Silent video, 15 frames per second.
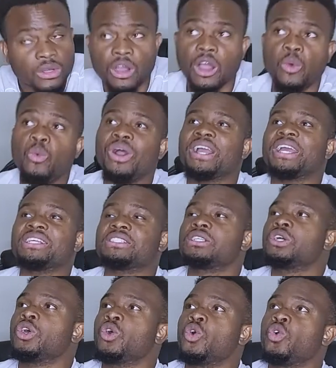Or I guess,
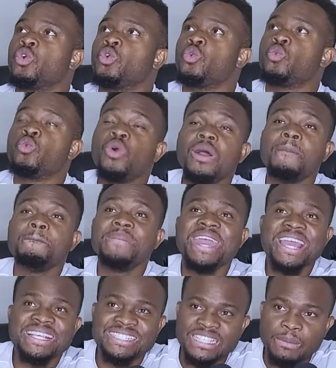what
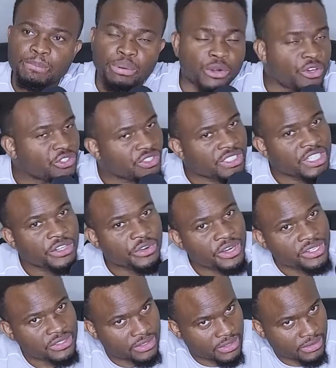makes a person a
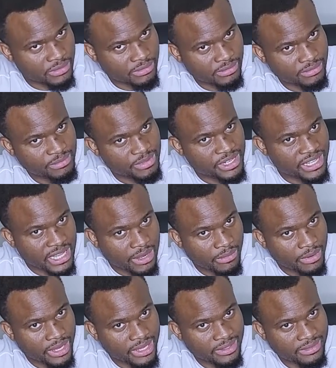Christian? Put it that
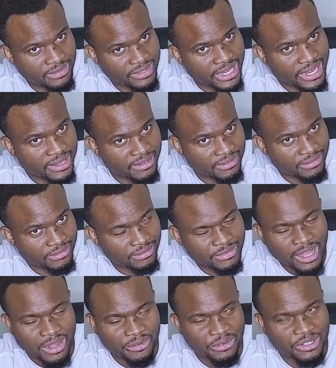way. Yeah,
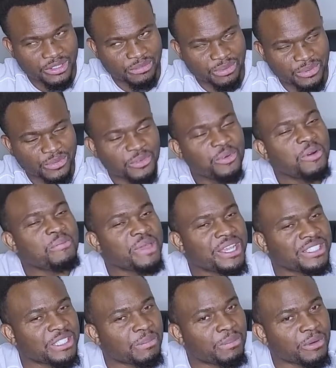not really proof. What
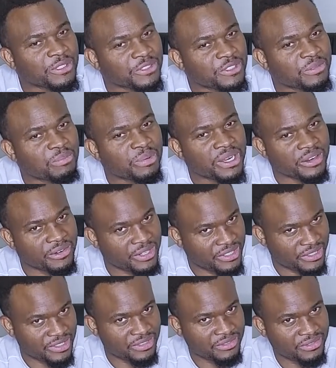makes a person a, a
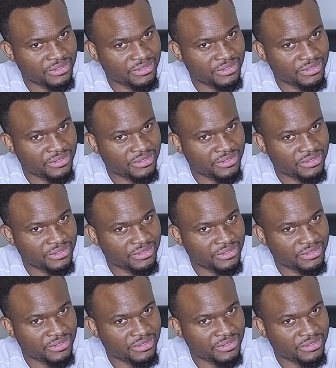Christian?